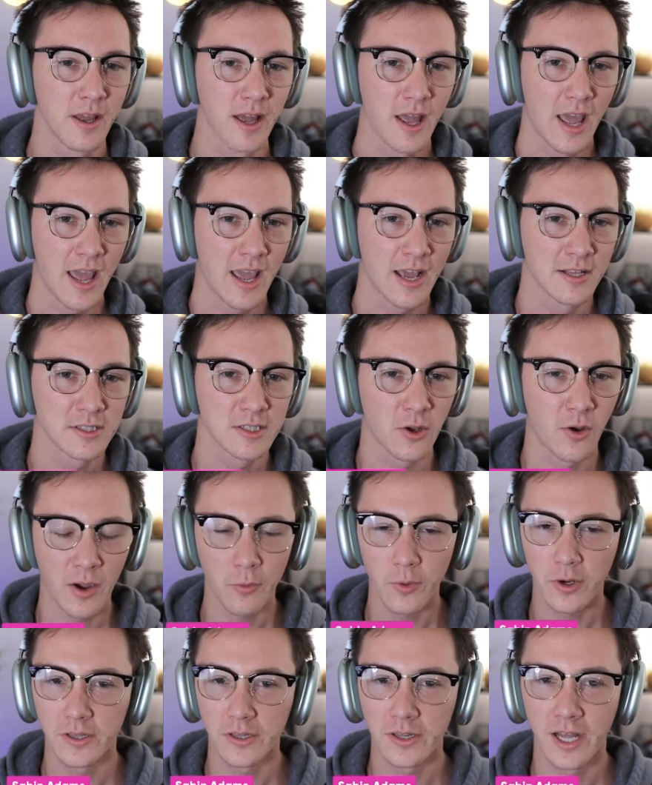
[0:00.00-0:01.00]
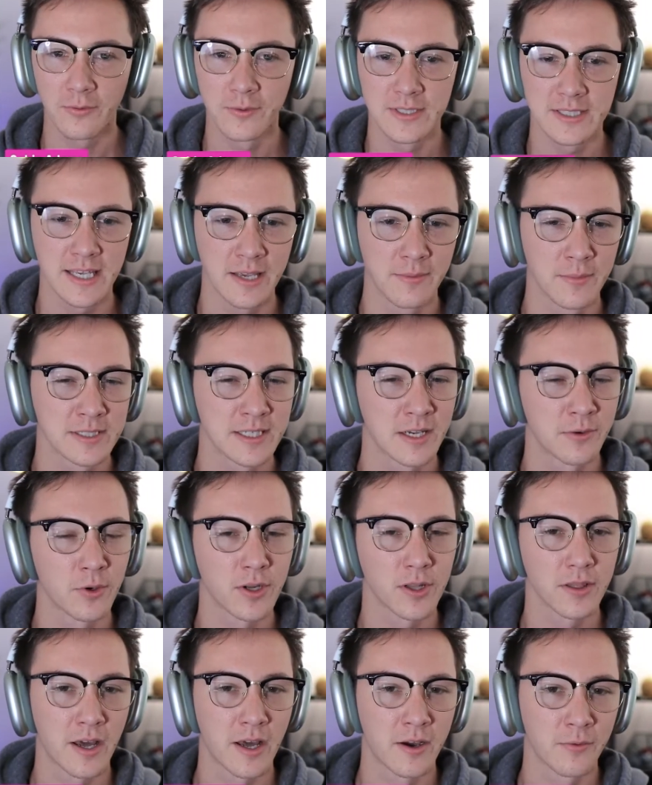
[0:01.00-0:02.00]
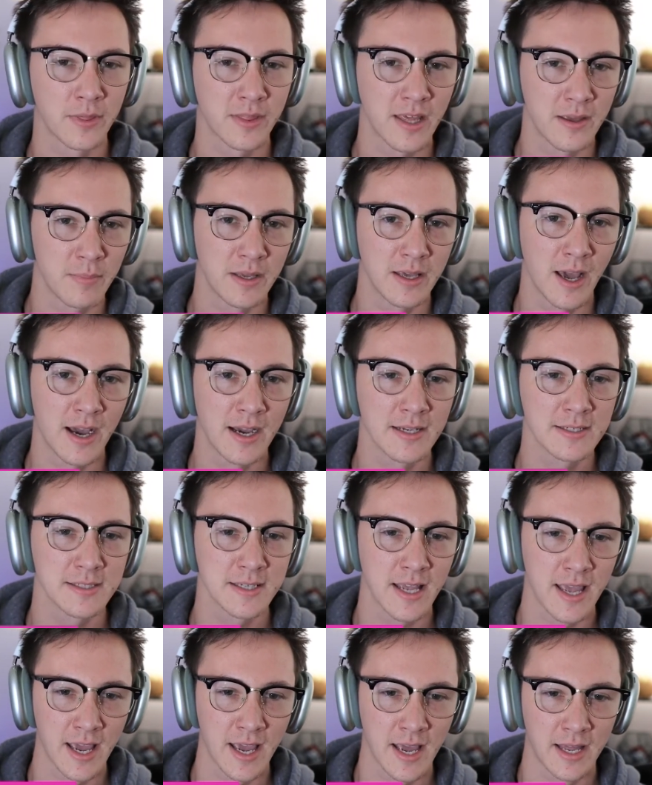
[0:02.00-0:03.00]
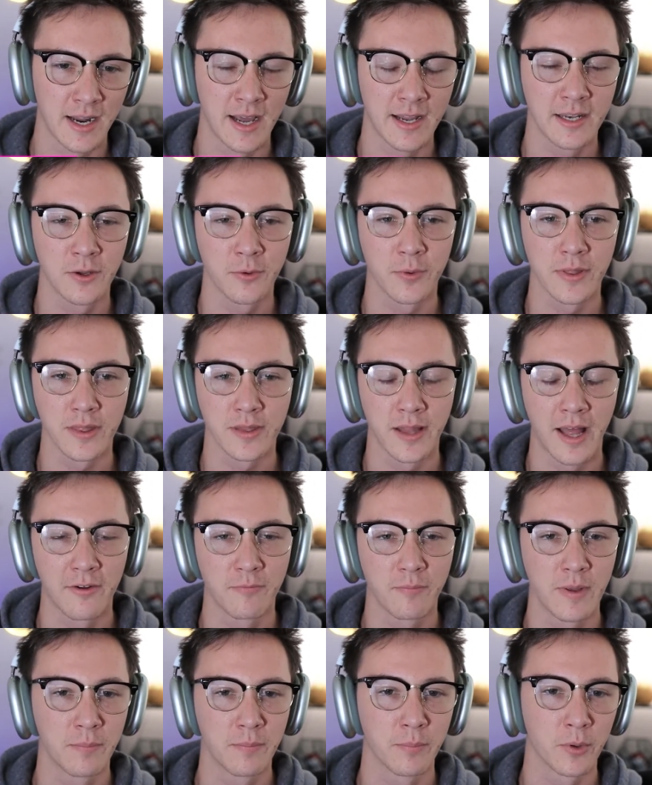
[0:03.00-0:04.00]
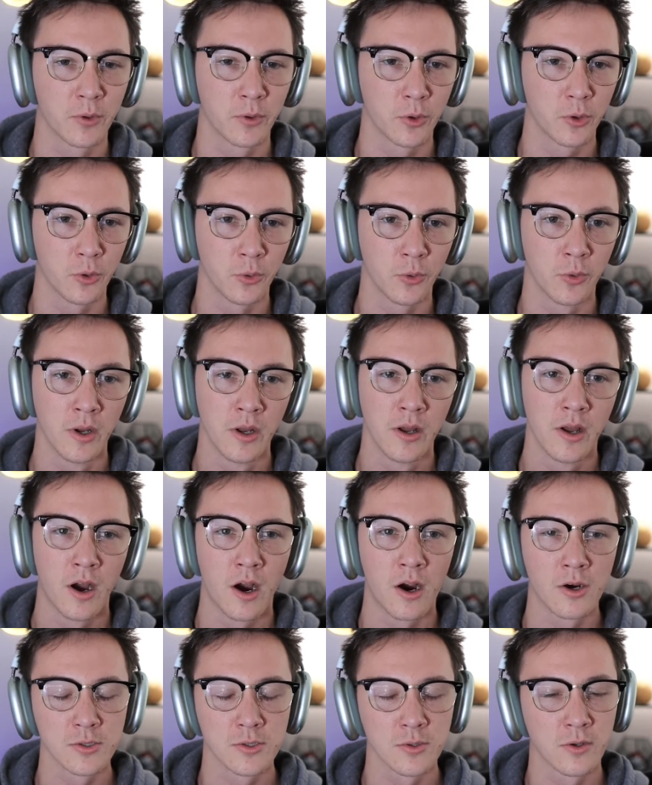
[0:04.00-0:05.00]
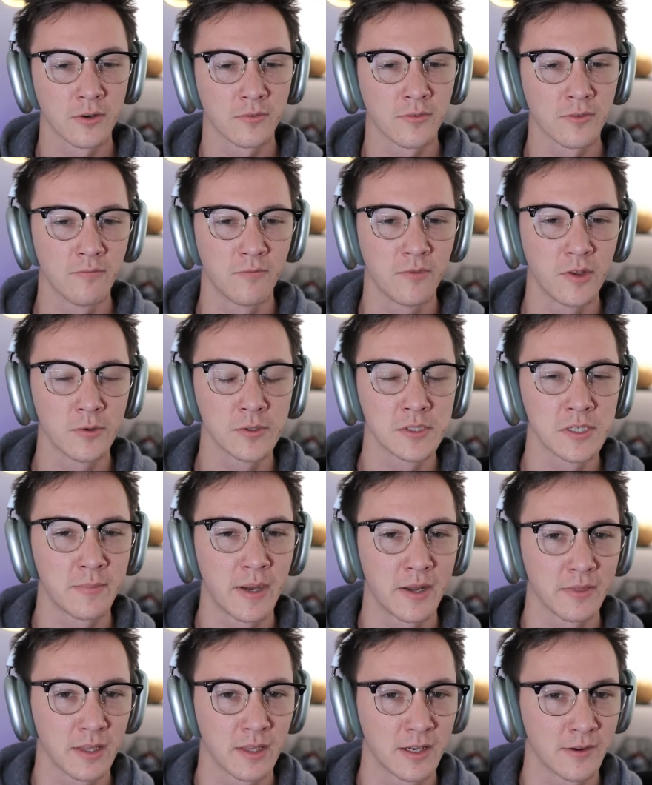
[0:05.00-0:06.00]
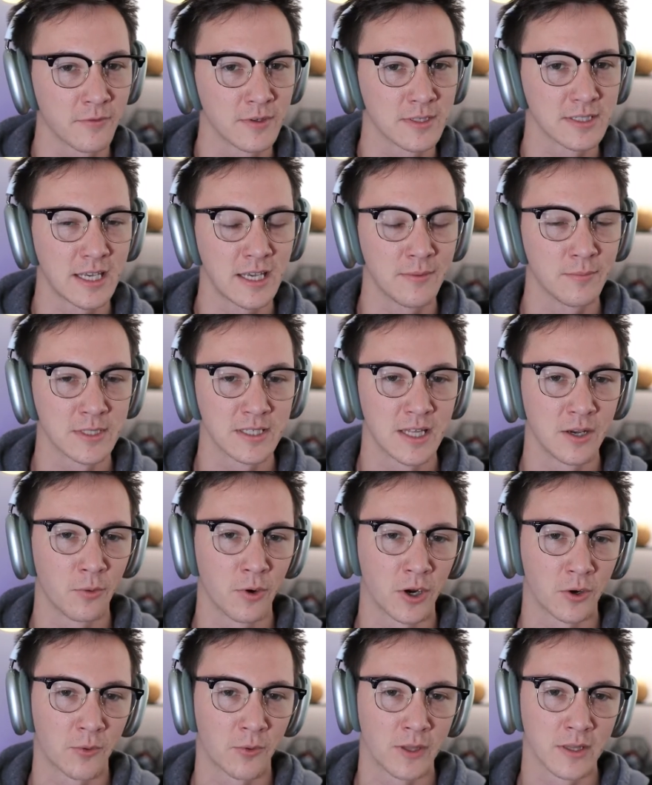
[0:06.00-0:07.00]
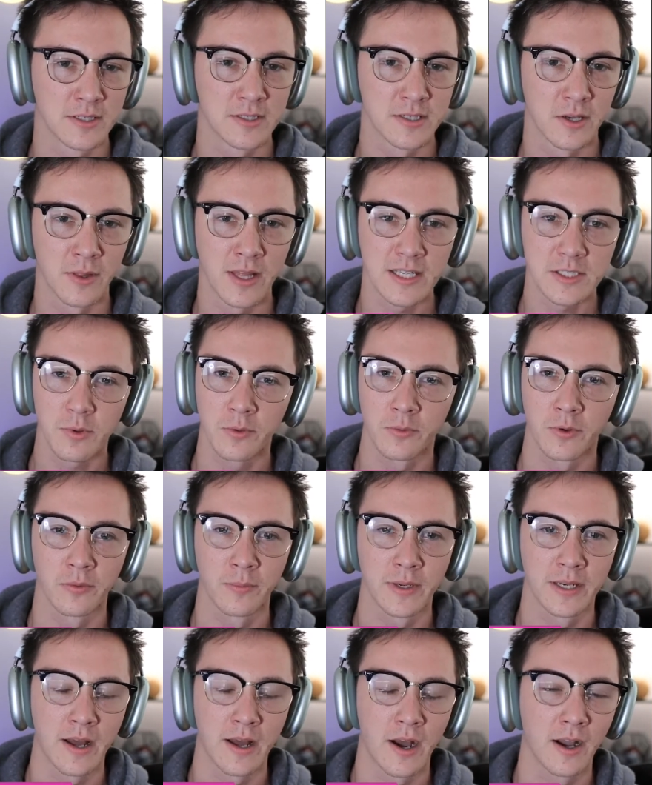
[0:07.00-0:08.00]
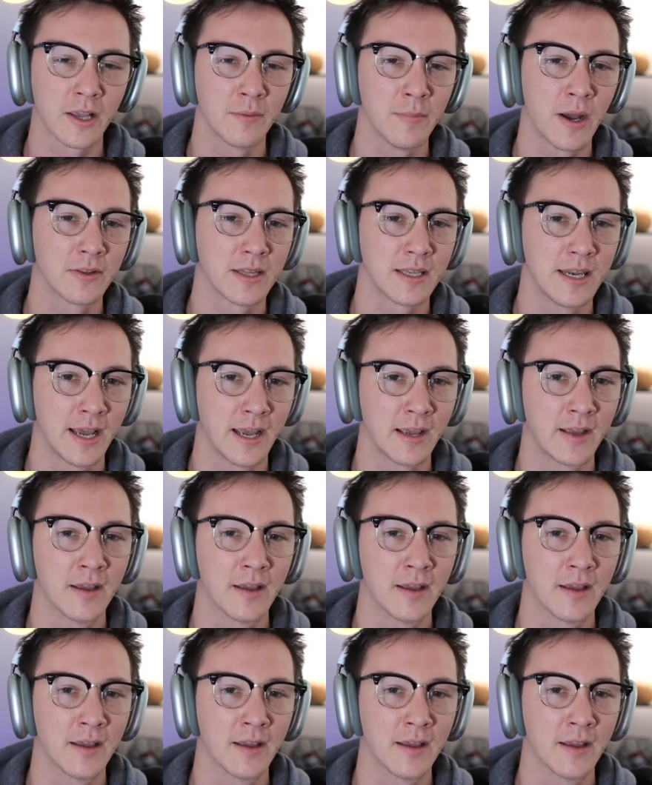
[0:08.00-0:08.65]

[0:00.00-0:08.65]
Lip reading: And so I work a lot with schemas. I work a lot with APIs, and I deal with a lot of people who are sort of confused about the different schemas they work with. So that's what we're going to be talking about today.